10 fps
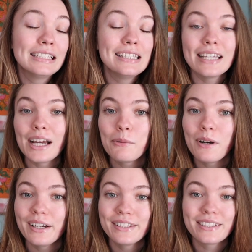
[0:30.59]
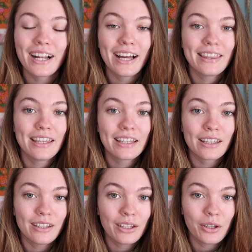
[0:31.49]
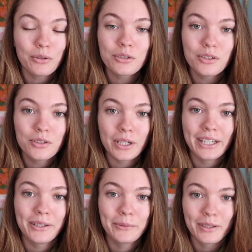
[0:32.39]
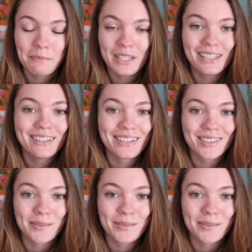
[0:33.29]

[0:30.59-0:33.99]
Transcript: DIYs that I think you should try out with me this